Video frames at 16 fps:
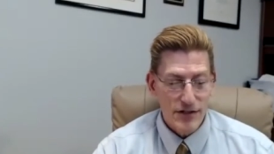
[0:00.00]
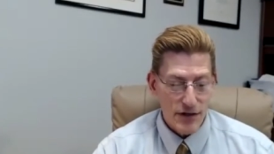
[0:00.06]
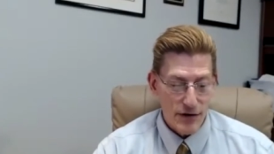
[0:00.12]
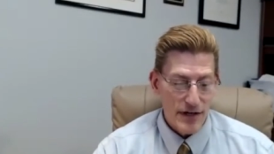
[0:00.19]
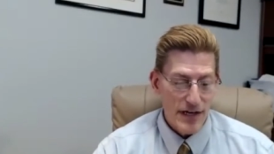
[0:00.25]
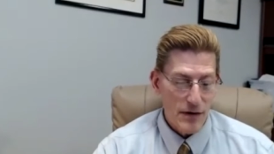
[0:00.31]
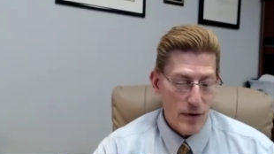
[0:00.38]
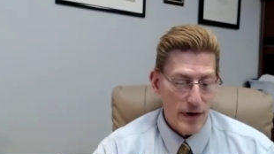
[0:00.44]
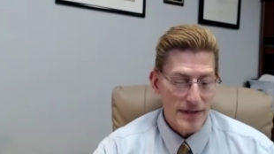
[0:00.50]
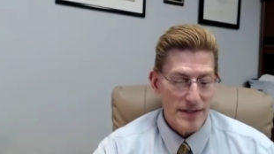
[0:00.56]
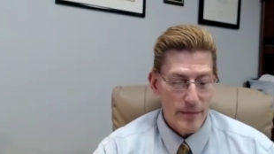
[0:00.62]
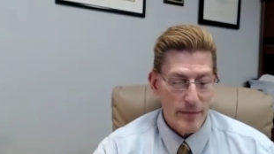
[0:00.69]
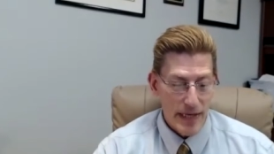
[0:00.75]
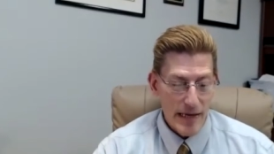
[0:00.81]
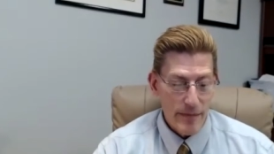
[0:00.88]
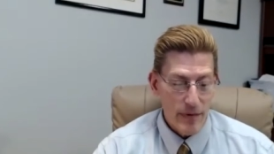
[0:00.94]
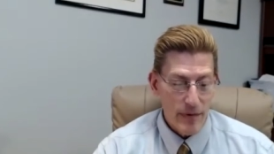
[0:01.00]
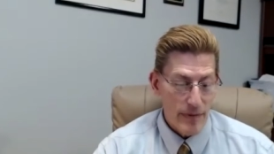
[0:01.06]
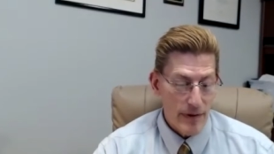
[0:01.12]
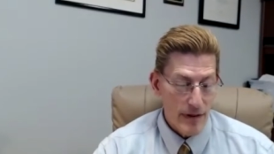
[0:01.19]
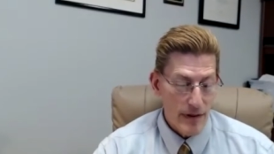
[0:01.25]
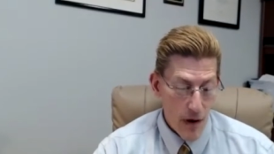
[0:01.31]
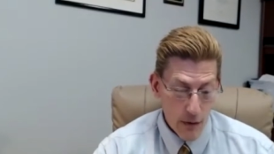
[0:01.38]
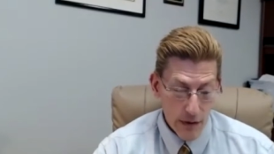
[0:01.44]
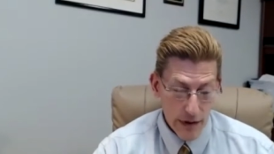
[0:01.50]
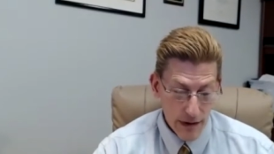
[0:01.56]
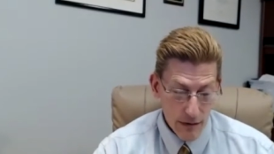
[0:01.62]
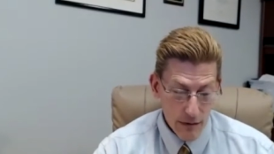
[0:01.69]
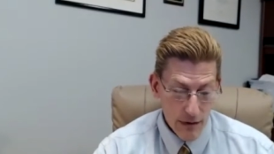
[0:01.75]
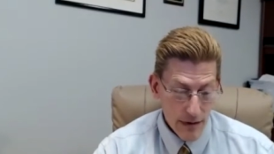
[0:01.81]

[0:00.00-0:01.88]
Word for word: dirty work to people below you.